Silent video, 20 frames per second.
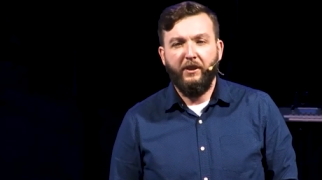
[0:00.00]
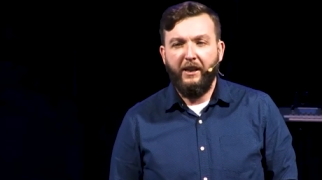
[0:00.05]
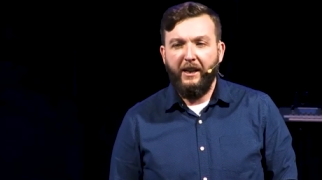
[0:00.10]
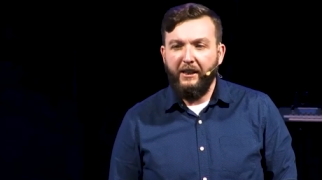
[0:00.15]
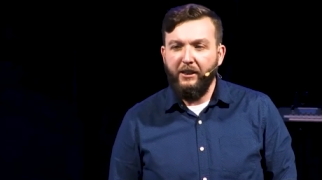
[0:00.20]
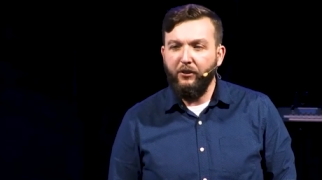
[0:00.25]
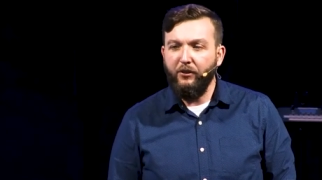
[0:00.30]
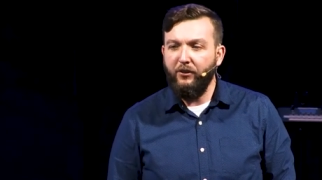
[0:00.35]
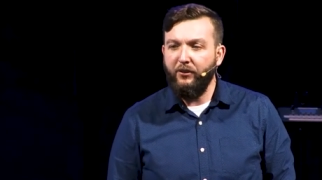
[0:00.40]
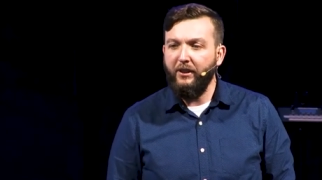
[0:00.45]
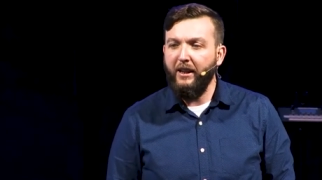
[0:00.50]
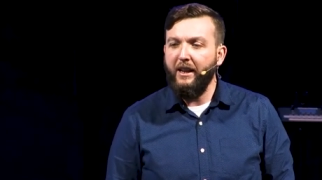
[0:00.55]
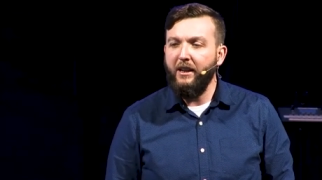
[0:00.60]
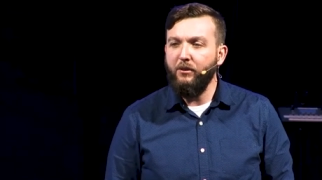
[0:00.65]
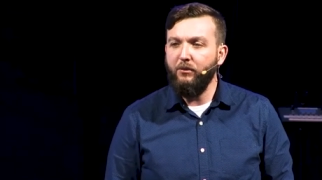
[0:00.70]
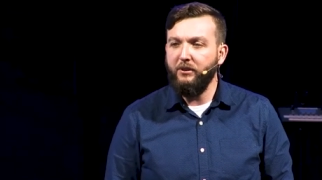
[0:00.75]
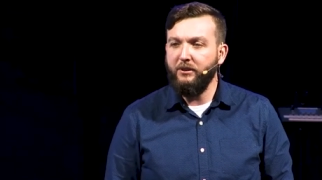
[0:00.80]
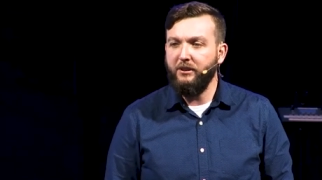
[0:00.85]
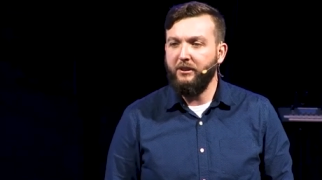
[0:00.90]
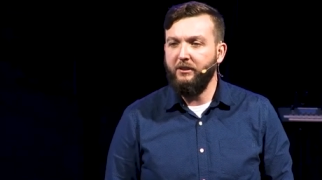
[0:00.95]
Can you say
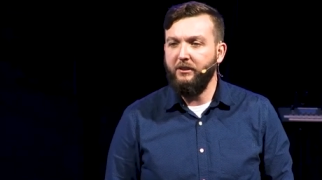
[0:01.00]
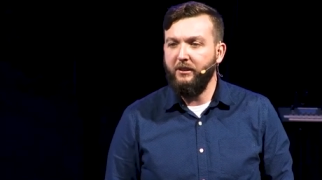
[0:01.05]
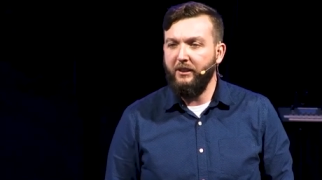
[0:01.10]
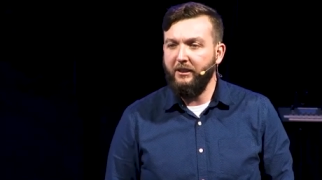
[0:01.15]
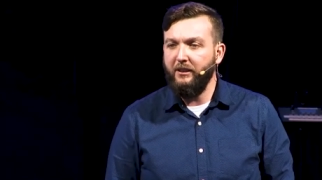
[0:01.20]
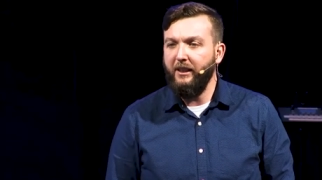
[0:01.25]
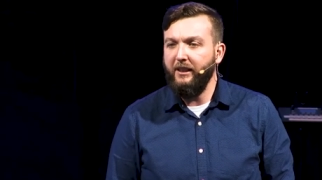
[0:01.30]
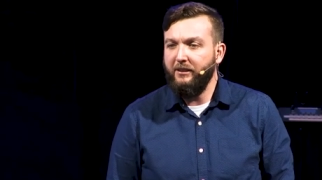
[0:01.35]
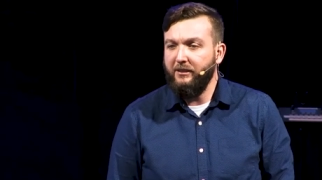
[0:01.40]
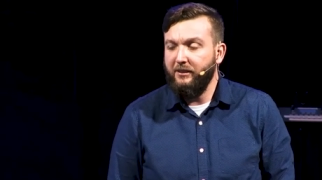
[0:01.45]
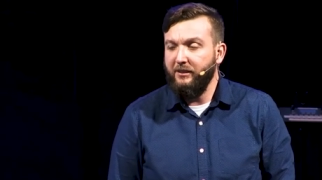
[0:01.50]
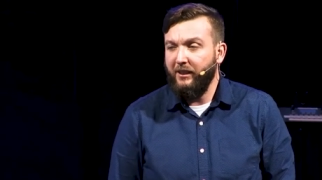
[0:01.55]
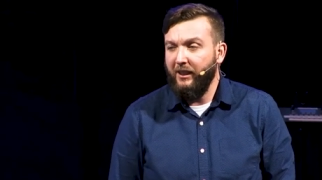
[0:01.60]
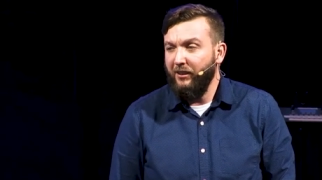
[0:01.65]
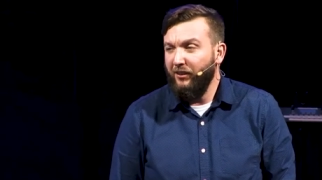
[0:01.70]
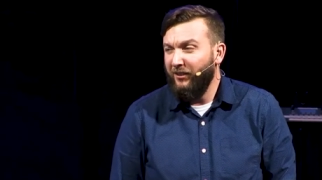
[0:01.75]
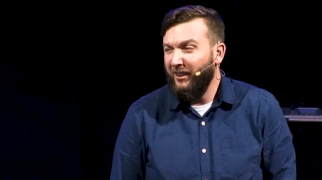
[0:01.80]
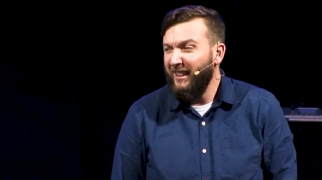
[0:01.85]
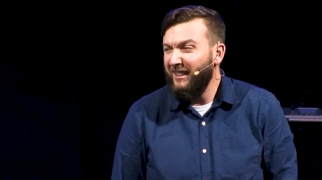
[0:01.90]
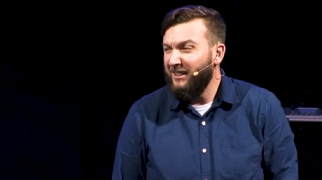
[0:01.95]
it was it, it,
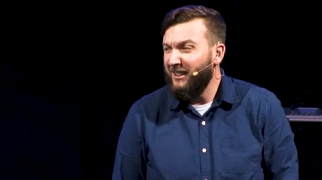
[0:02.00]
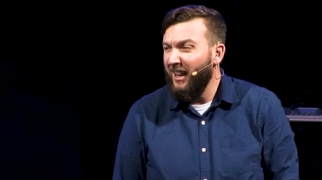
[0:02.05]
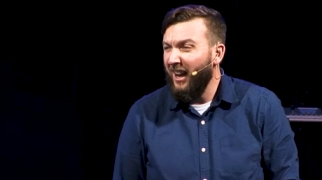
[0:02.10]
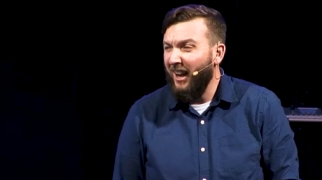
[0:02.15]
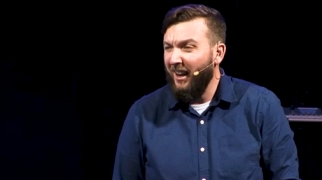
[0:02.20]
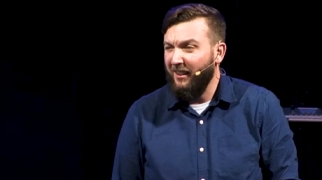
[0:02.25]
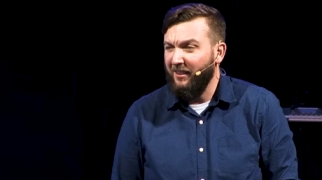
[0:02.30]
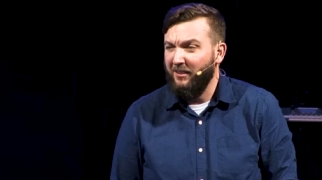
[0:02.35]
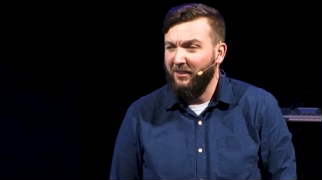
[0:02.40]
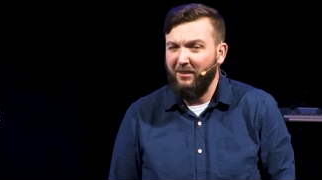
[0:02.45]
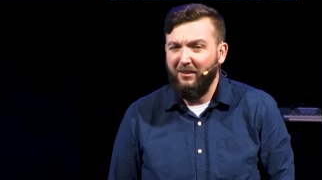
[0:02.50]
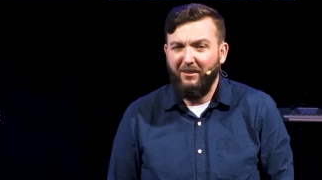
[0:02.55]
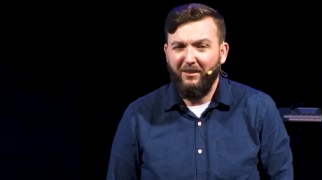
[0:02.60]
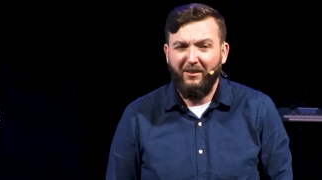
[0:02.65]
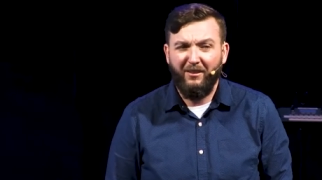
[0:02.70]
can you say it's God?